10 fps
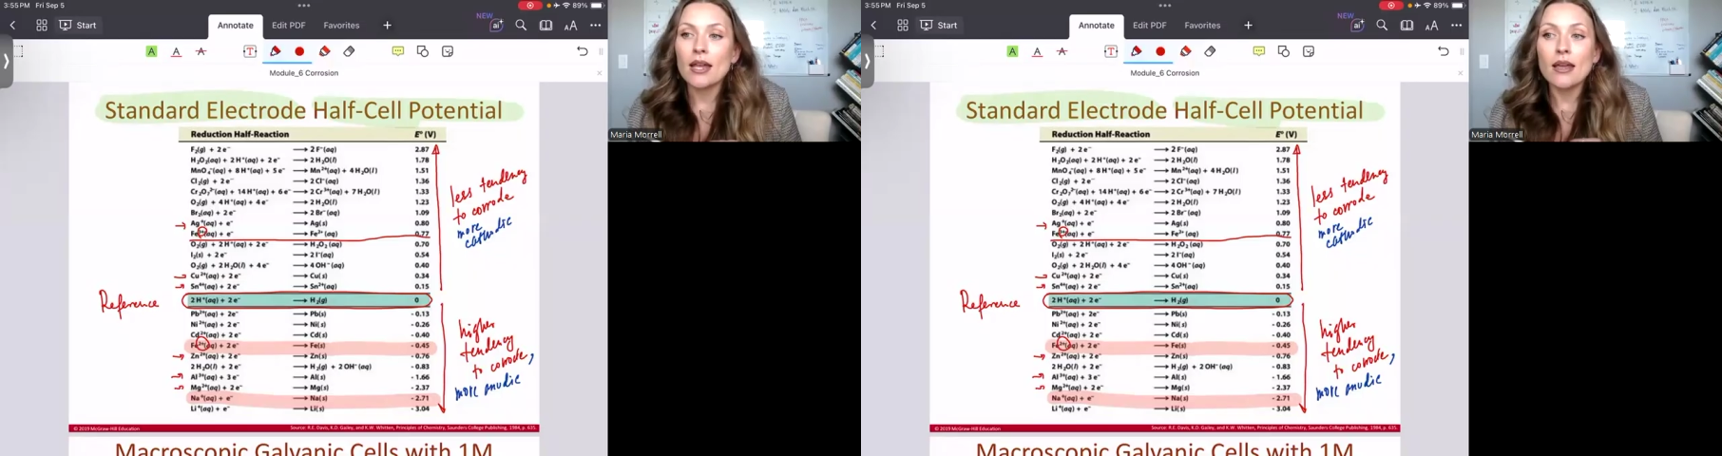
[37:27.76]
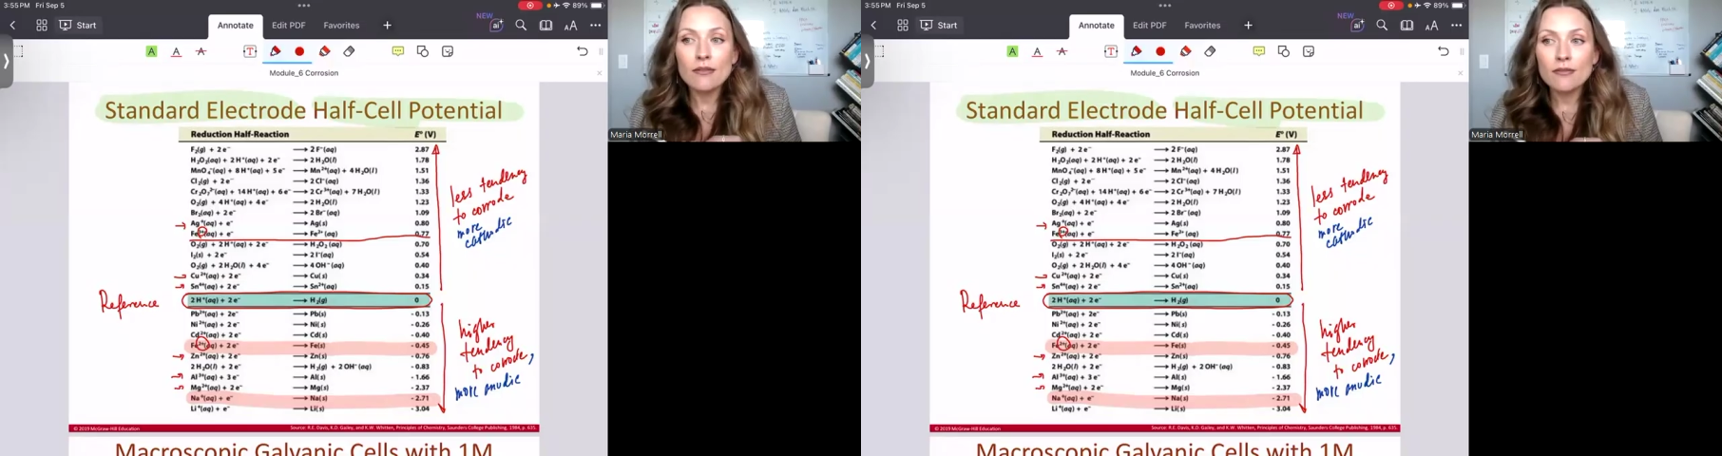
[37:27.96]

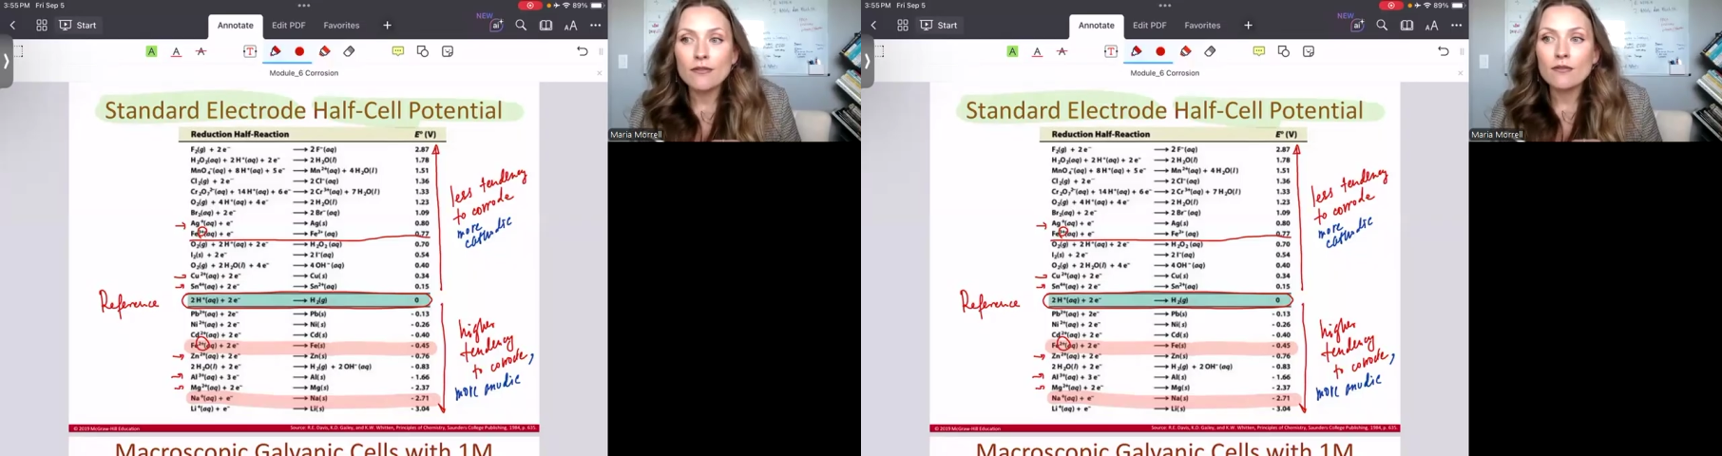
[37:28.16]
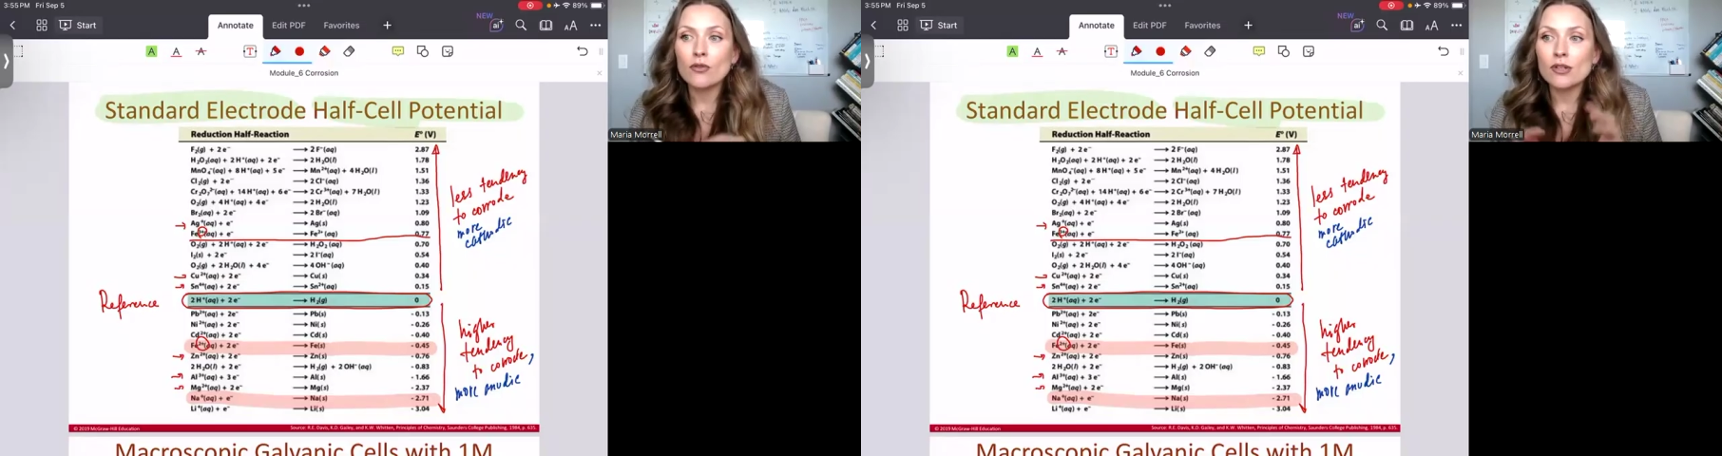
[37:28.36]

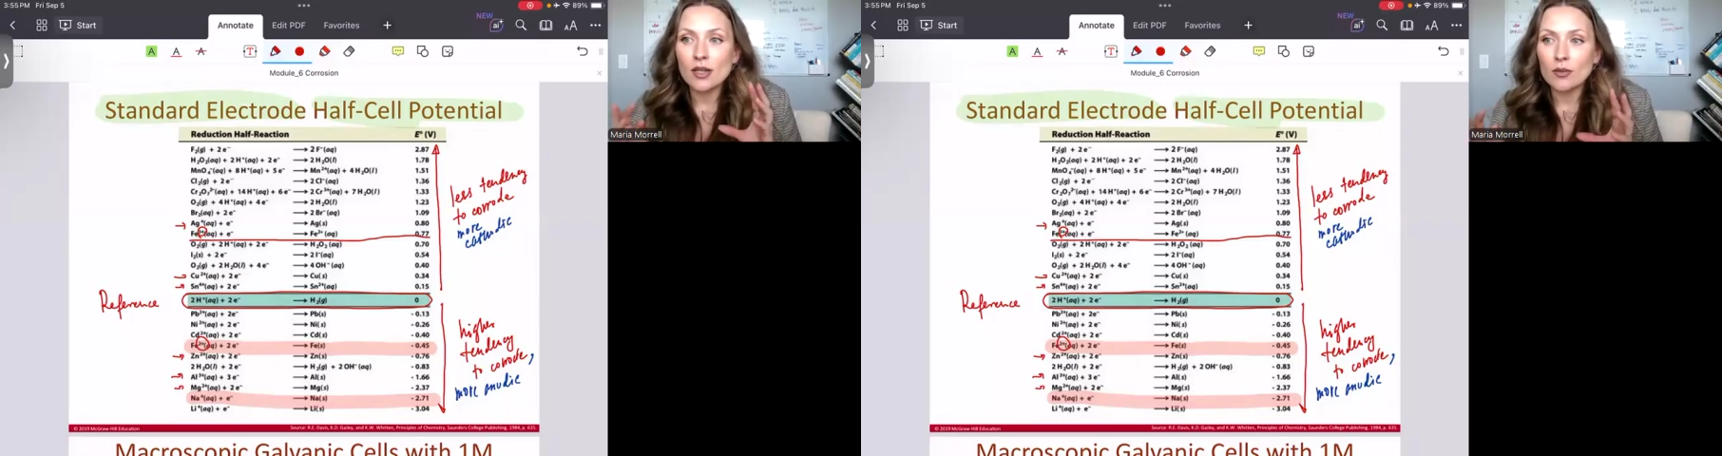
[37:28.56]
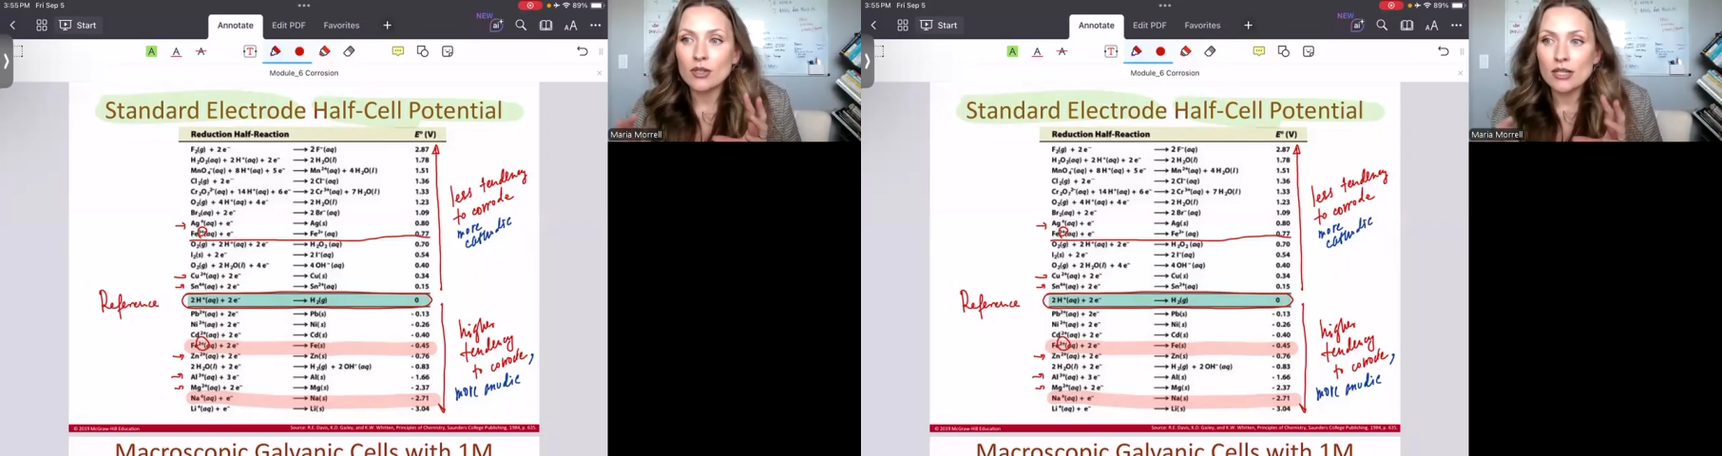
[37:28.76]
If for
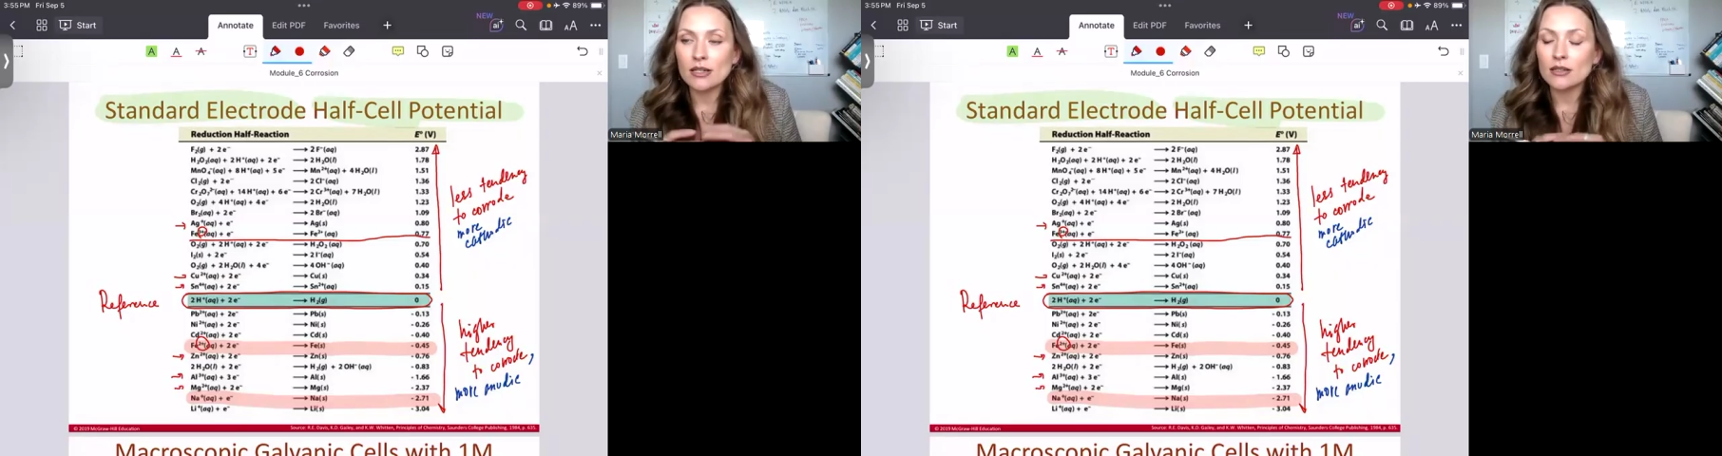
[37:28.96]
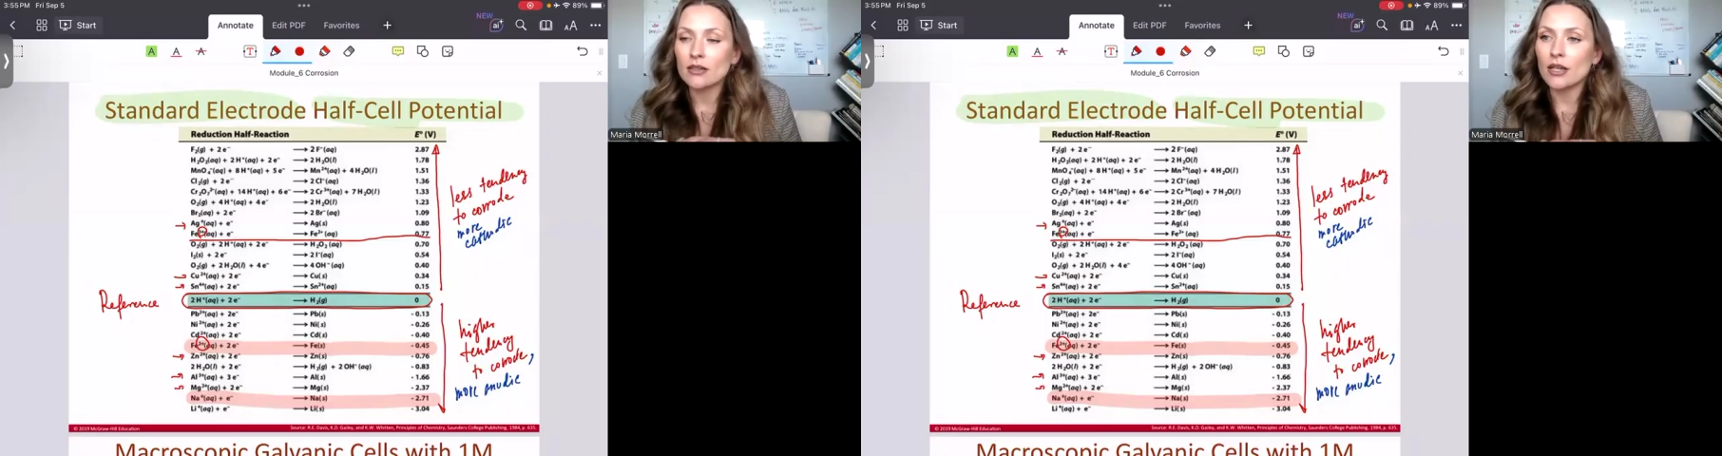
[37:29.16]
some
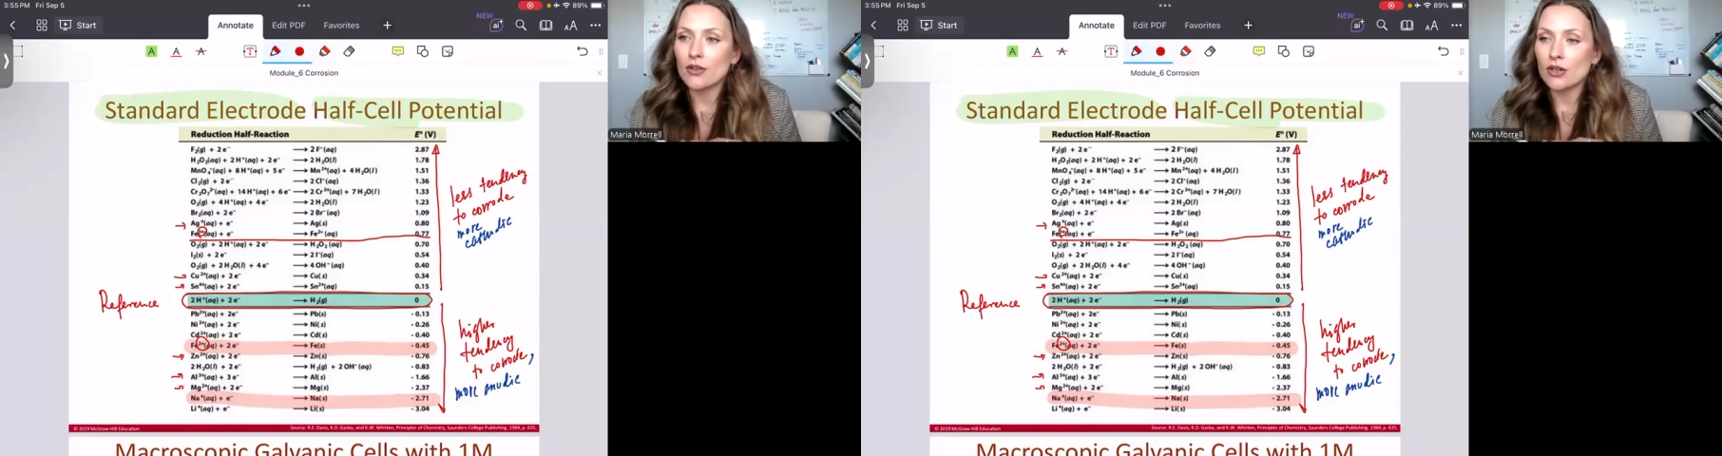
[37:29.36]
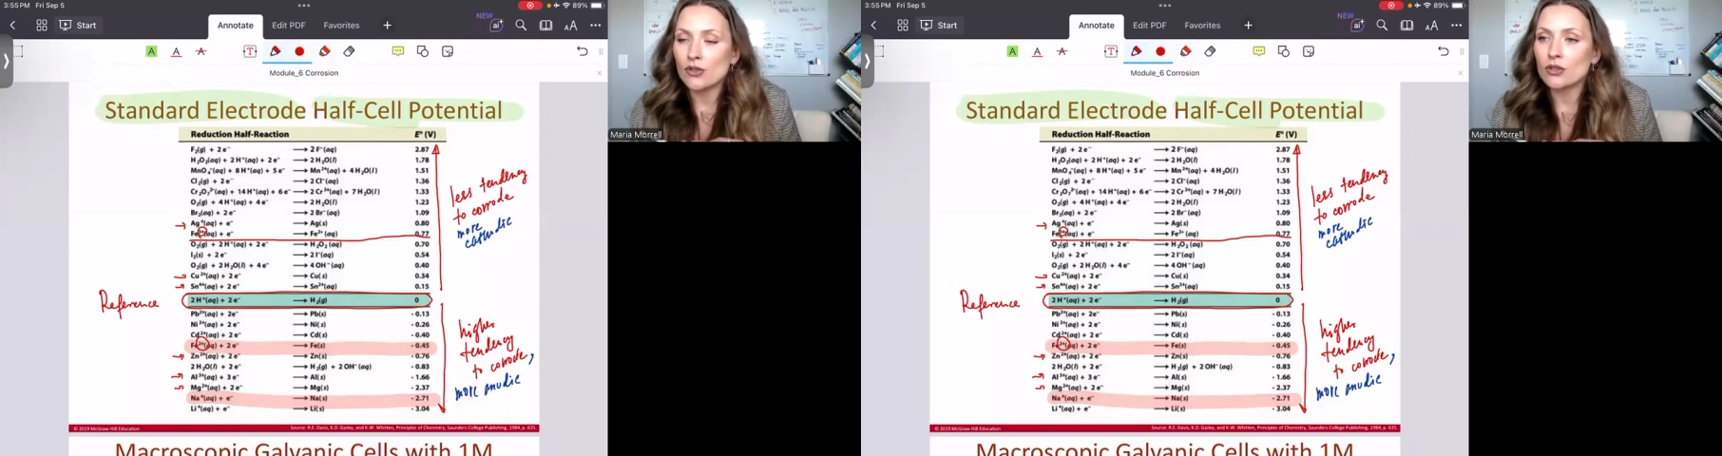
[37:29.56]
reason, and
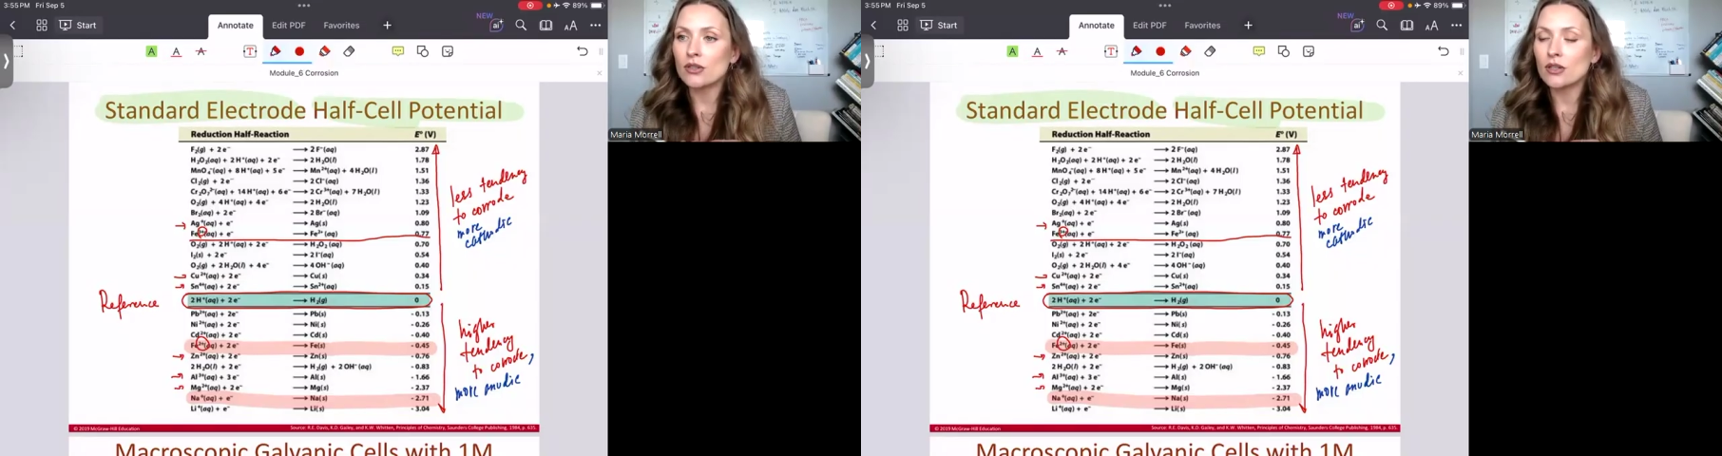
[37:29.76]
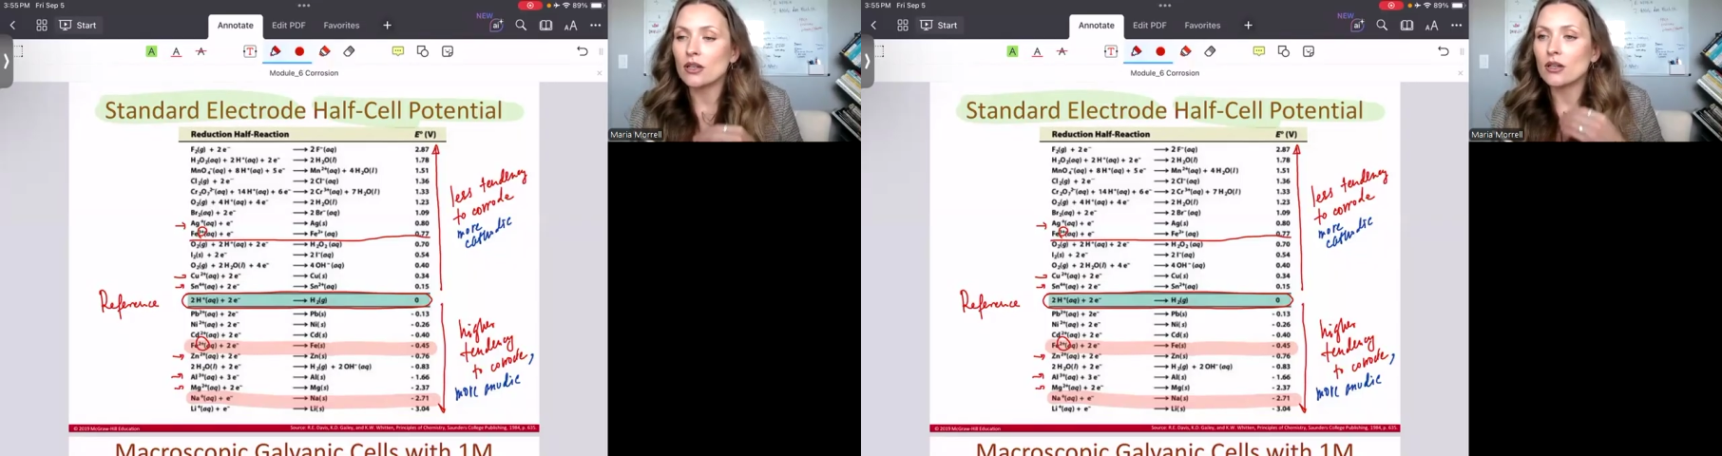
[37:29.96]
there are
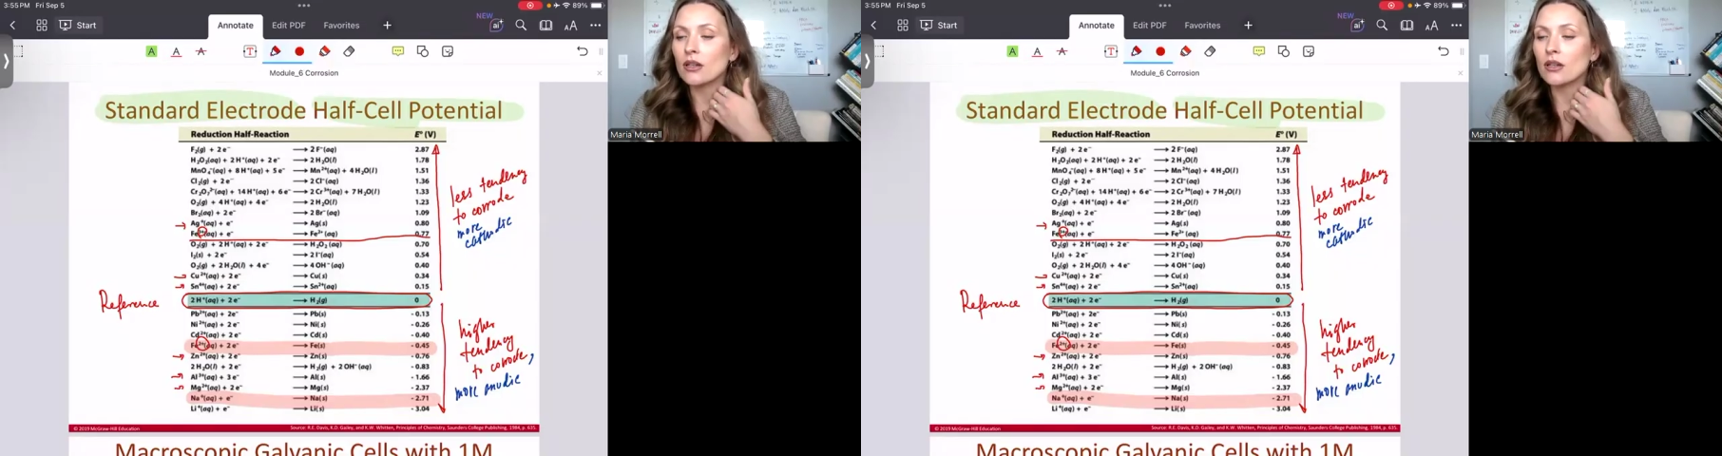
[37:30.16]
certain